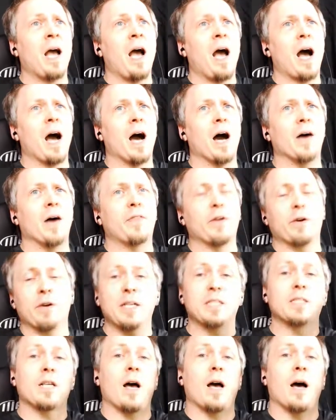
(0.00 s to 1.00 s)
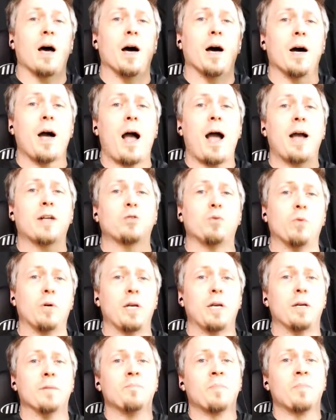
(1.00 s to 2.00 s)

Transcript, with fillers: Uh, there is uh, actually